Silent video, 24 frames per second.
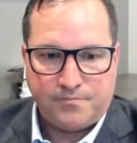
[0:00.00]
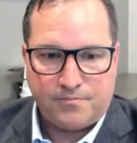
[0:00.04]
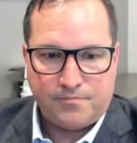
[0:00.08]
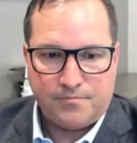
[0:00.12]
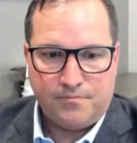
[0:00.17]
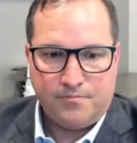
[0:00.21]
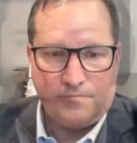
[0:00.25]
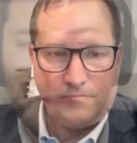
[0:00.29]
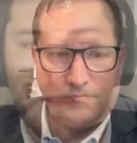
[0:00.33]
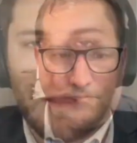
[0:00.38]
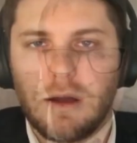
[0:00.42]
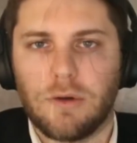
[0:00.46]

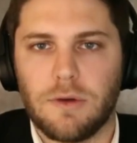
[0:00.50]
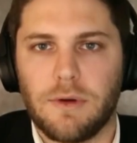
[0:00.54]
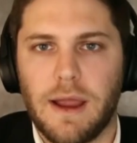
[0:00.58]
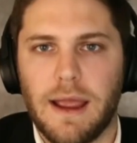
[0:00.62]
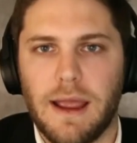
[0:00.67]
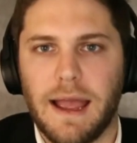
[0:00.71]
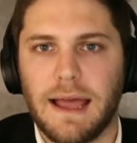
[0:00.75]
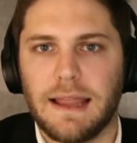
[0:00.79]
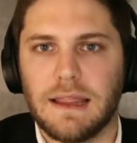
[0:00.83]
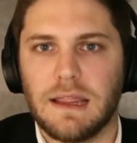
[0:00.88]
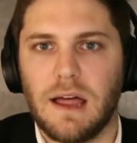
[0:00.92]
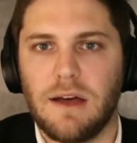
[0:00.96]
Oh, Ray,
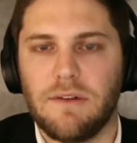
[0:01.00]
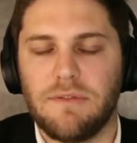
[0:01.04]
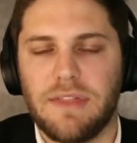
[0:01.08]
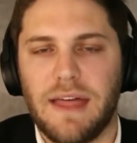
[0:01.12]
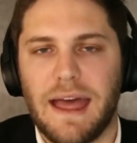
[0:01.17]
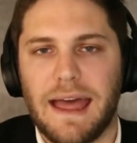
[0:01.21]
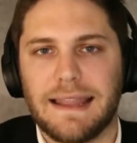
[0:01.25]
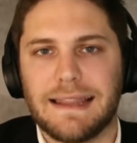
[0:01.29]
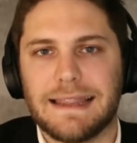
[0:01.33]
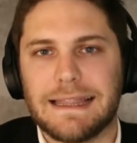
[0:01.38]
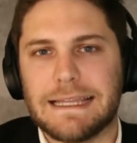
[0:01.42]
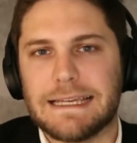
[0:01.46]
I love
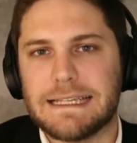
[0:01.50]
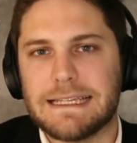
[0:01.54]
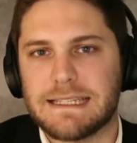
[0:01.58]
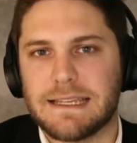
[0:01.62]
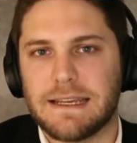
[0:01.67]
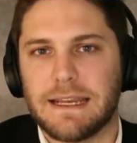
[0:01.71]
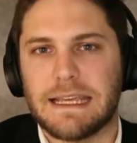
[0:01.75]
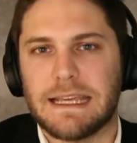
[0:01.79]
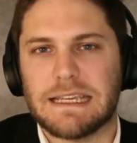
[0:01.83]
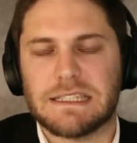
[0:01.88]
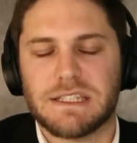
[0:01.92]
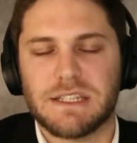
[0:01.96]
that.
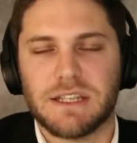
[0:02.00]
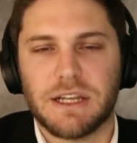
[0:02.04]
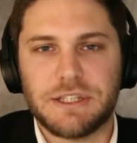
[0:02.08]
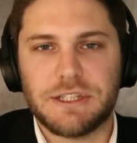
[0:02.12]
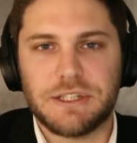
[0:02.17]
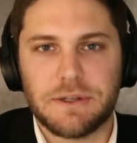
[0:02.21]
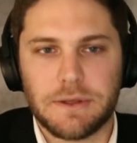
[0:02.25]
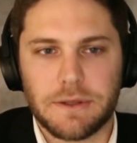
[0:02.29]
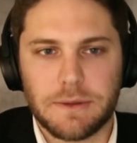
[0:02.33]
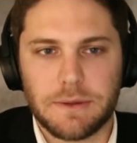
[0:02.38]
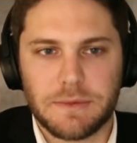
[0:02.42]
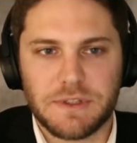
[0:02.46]
Listening, such
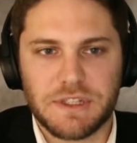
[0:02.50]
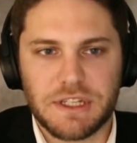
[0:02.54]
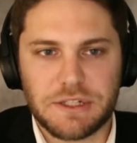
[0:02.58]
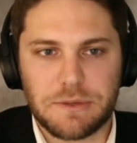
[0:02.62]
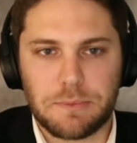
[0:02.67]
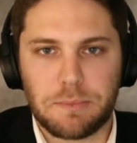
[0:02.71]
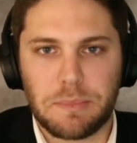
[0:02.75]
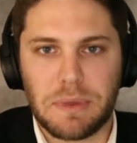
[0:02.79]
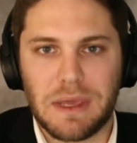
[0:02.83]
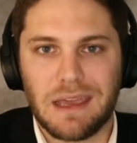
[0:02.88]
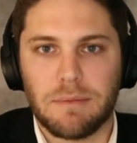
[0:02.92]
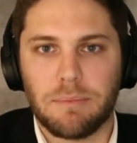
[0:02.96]
a
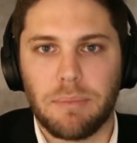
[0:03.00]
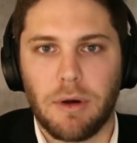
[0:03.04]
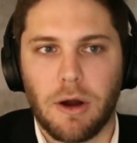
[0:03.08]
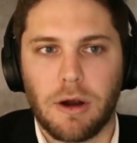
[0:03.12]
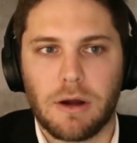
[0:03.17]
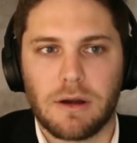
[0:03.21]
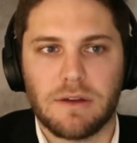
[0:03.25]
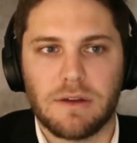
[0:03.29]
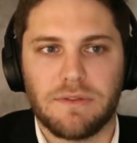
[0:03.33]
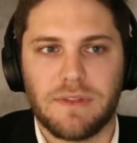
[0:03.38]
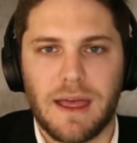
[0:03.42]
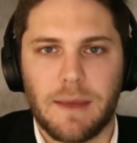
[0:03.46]
big
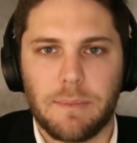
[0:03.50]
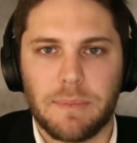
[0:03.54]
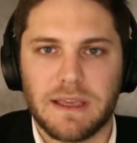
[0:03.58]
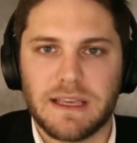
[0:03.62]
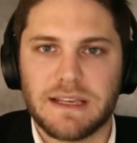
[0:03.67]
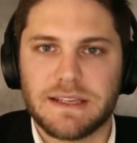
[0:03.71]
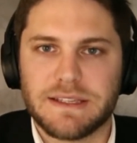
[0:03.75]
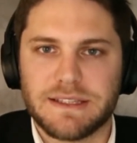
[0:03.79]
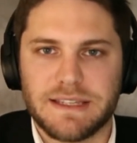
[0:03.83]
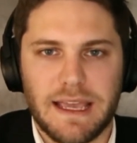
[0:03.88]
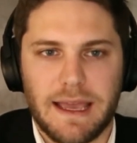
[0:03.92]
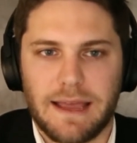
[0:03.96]
part of that,
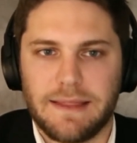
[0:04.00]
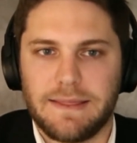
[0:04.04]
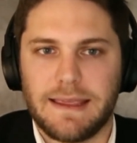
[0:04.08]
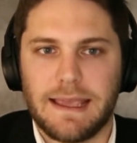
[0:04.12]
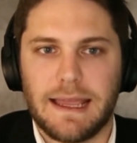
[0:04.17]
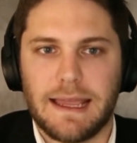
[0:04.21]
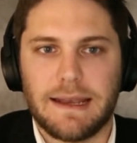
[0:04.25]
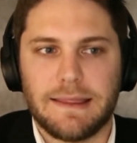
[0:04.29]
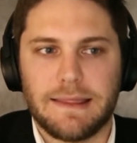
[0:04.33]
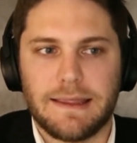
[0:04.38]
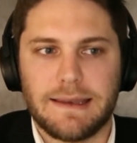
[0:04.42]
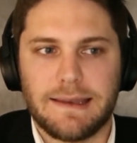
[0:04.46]
because at the
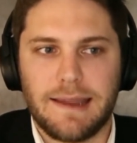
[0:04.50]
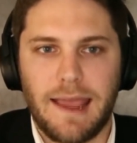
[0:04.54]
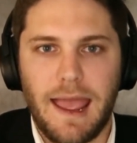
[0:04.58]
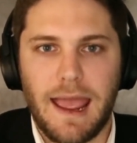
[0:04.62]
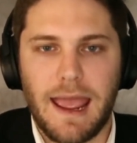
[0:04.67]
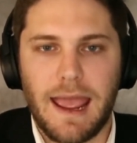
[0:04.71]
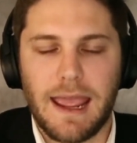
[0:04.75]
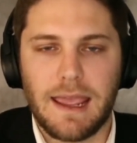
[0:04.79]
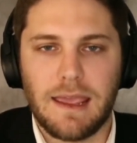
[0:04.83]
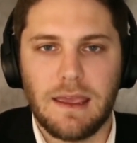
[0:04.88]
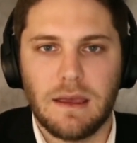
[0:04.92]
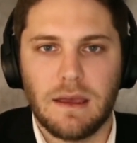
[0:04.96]
end of the
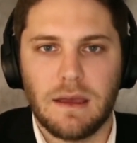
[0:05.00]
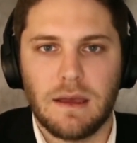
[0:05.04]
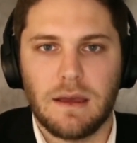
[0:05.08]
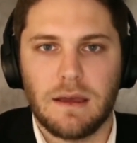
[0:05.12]
day,